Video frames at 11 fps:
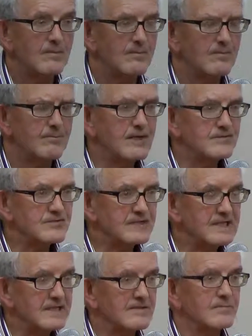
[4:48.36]
P.J.
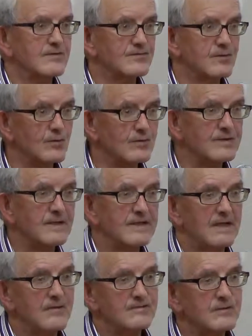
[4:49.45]
Casey was so good. I
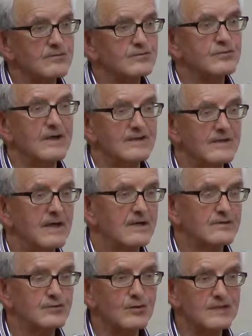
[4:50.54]
went out twice on
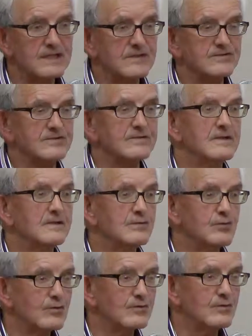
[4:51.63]
2 occasions to
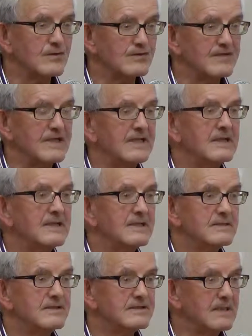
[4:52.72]
USA to
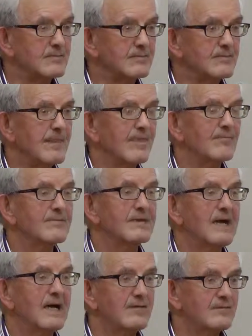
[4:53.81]
tape him,
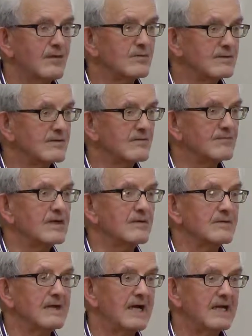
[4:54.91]
and I found it very good.
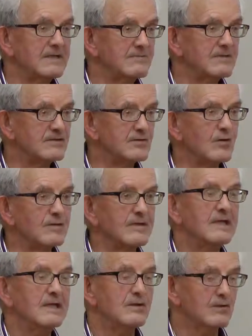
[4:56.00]
I told you
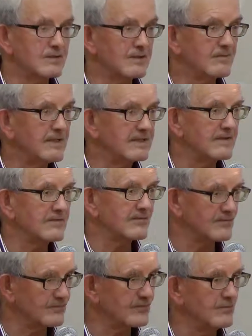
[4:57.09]
could depend it was
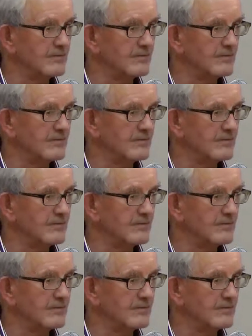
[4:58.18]
true.